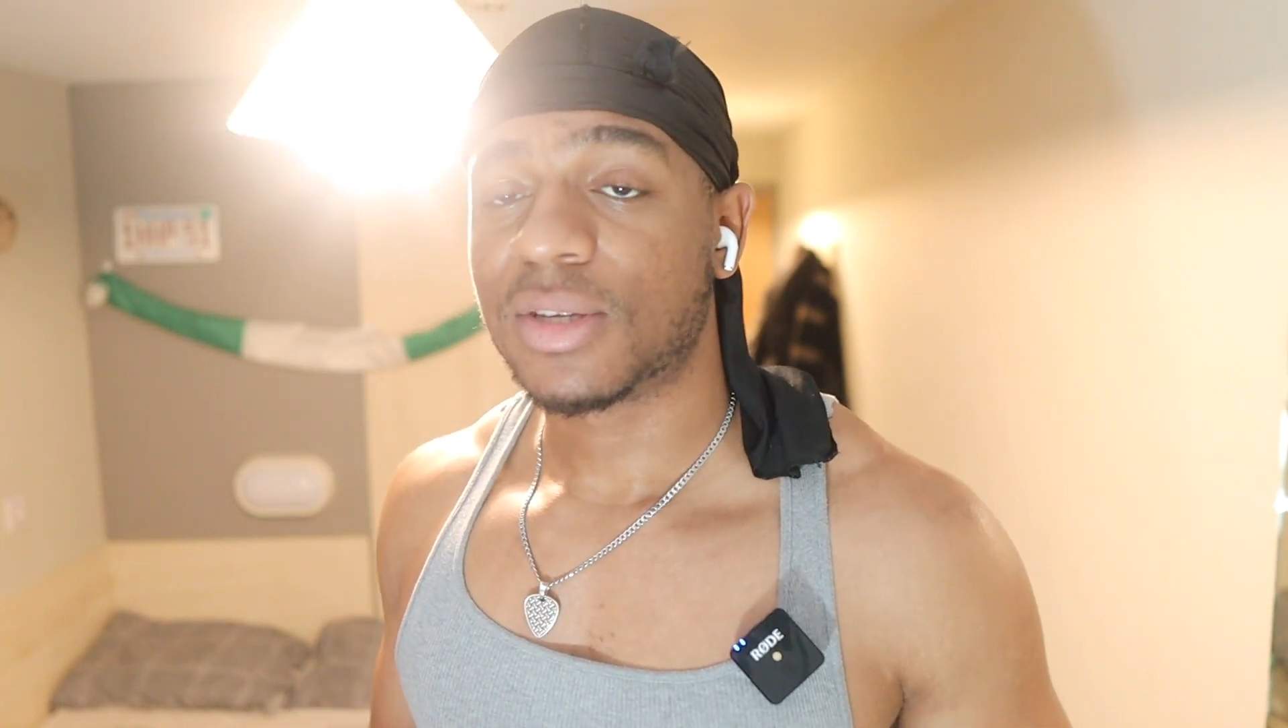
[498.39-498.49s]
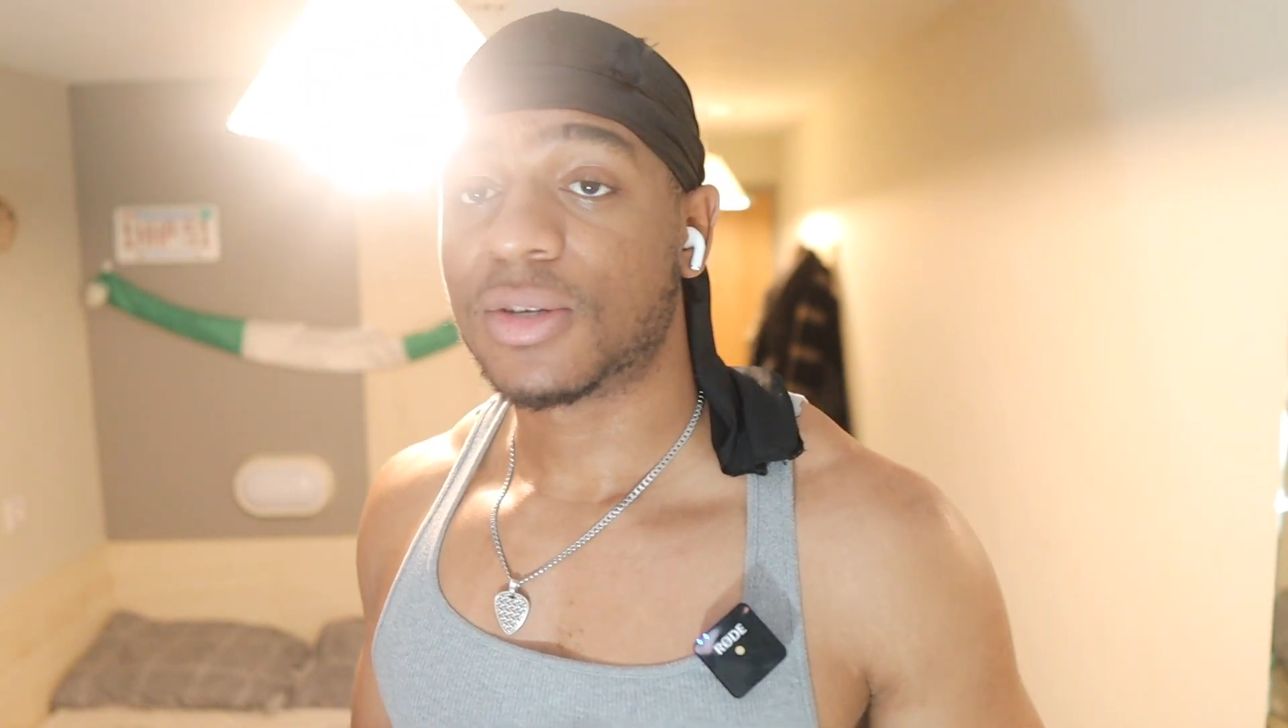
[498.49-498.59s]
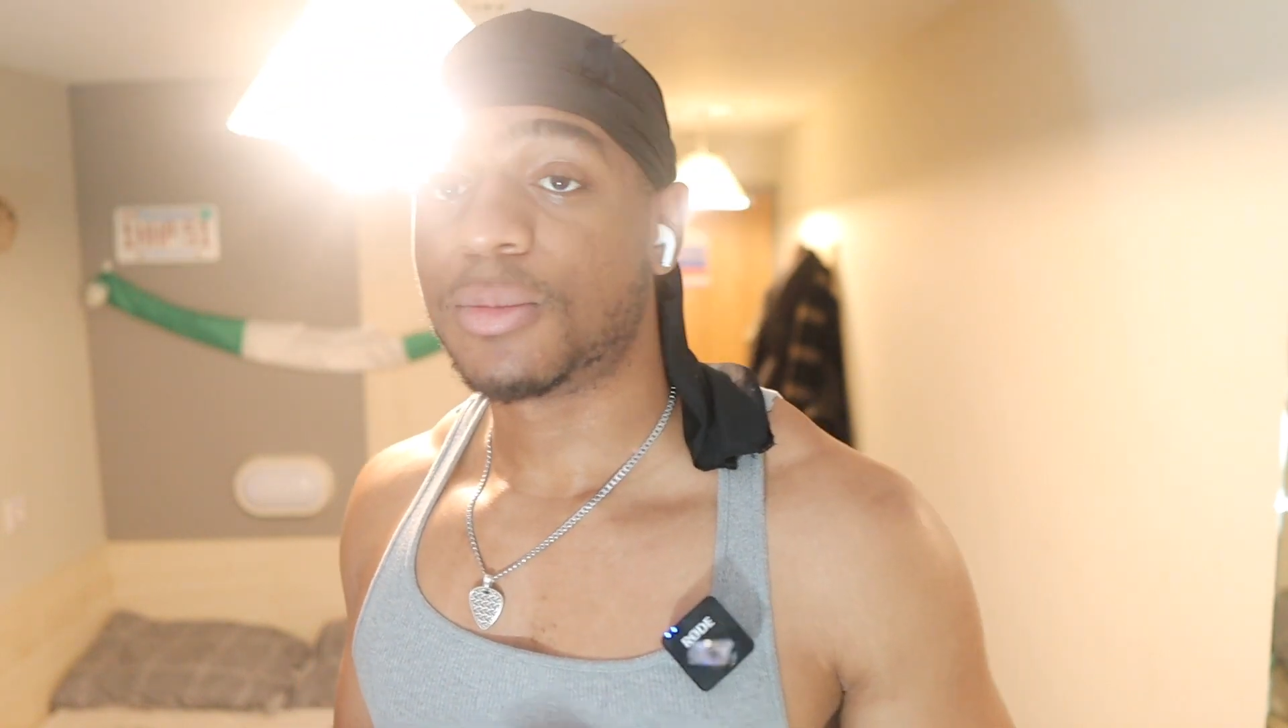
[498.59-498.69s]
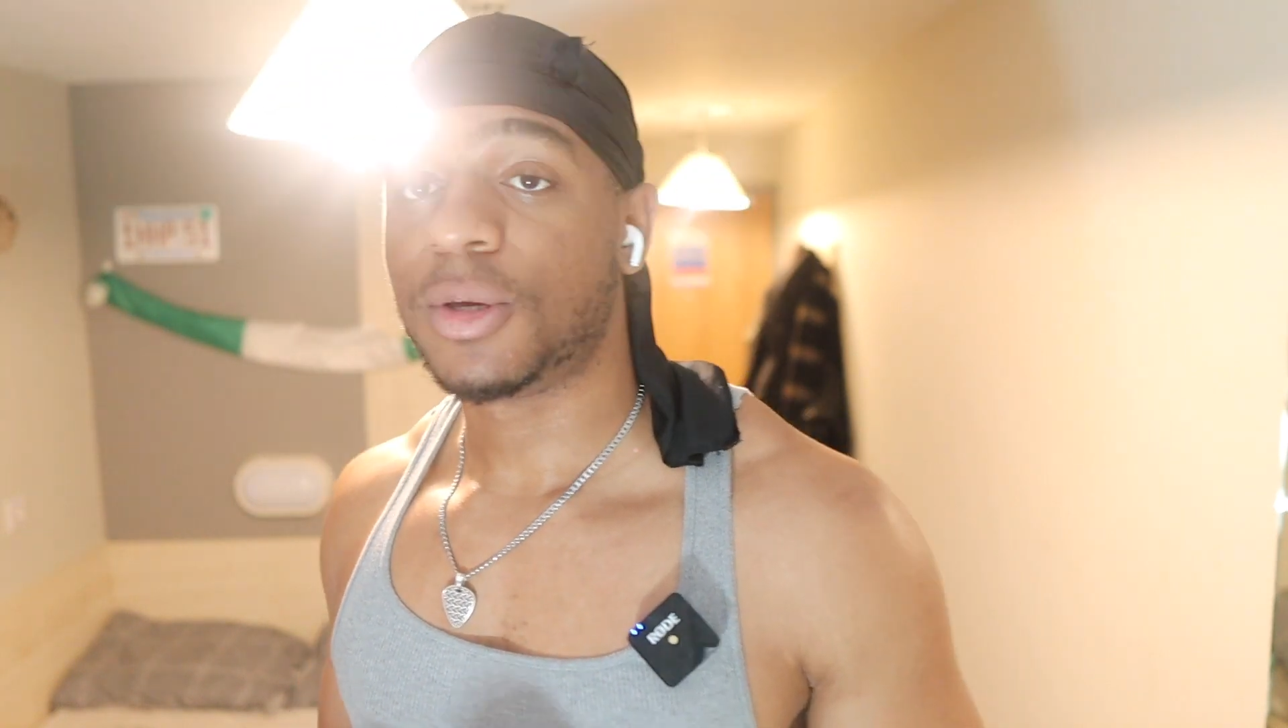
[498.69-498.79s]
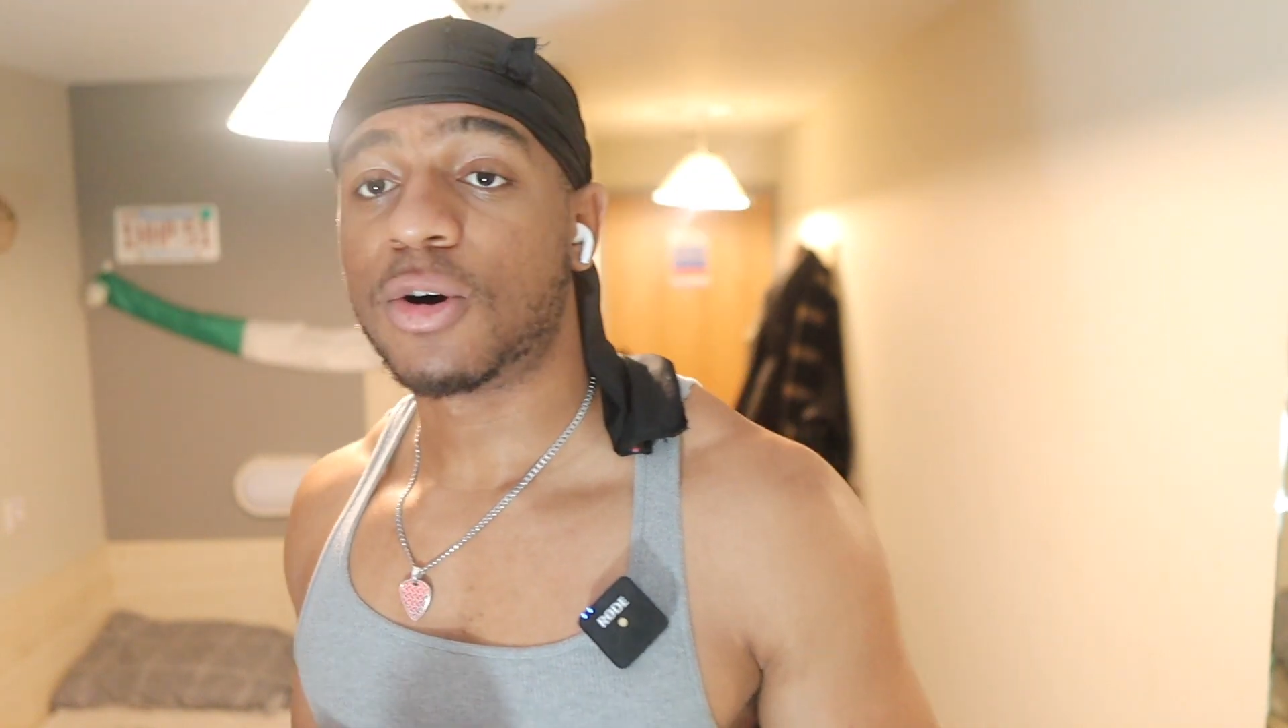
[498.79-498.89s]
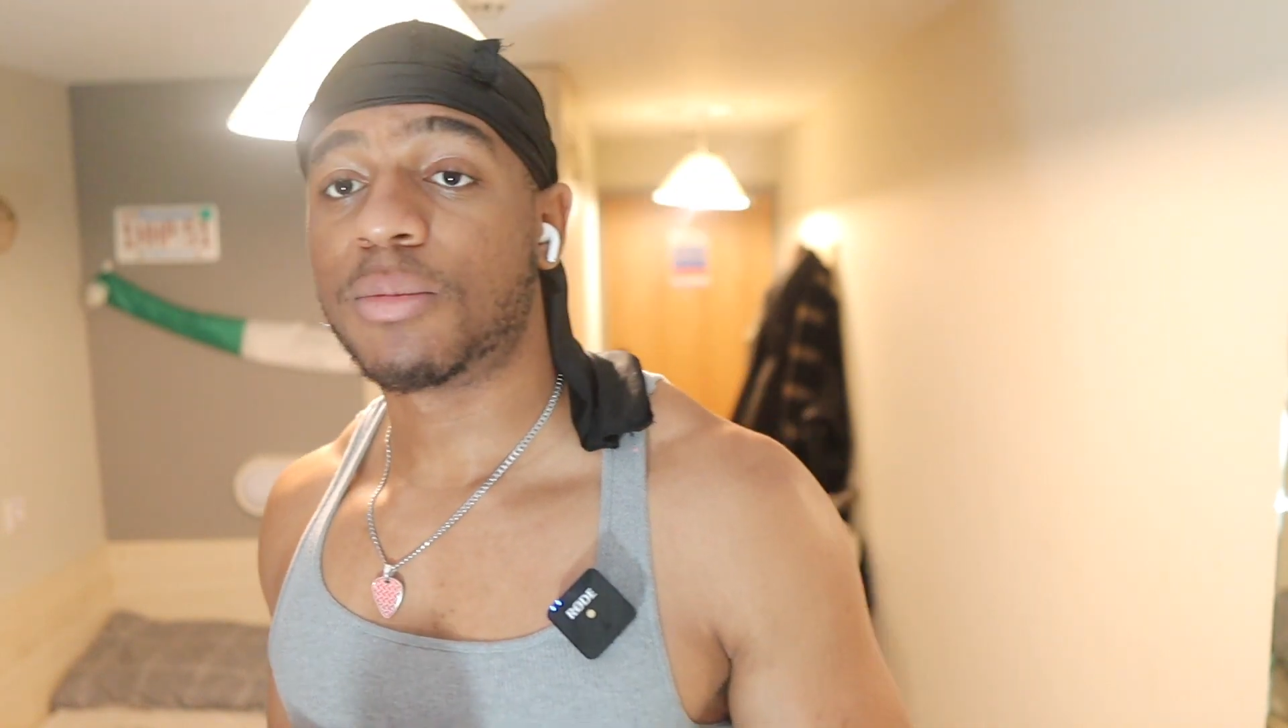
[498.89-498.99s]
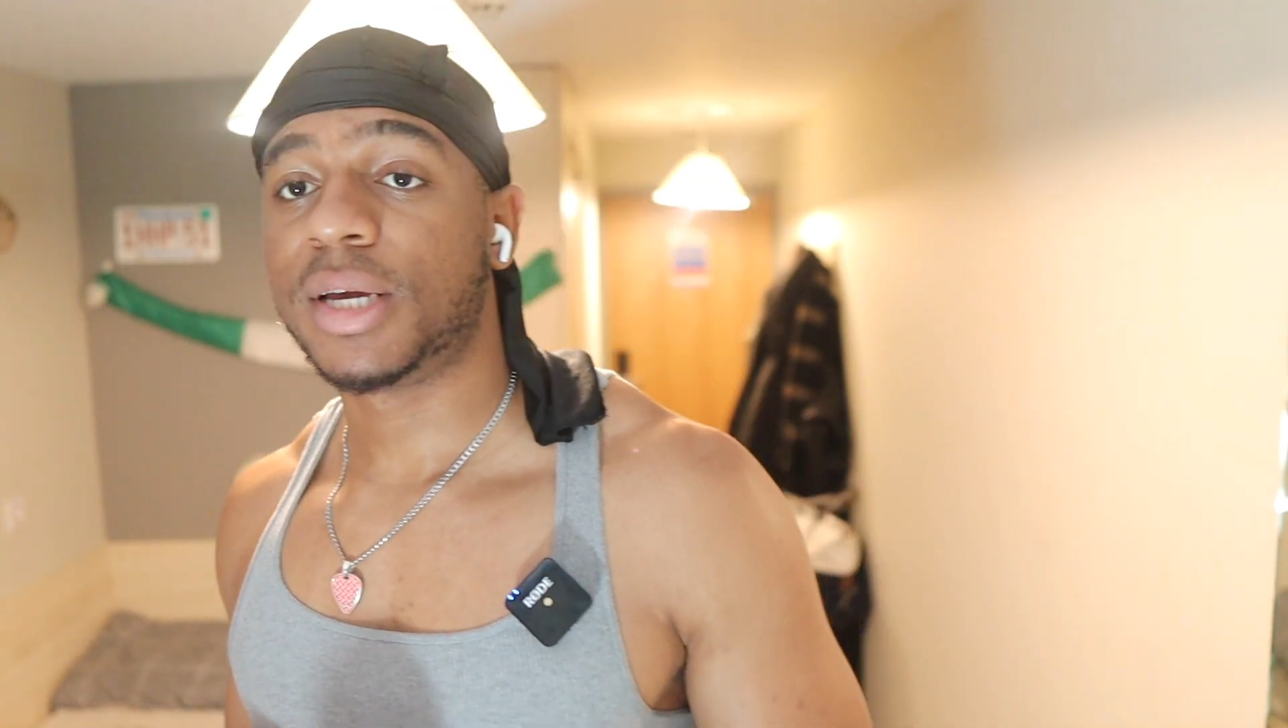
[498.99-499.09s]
There's gonna be all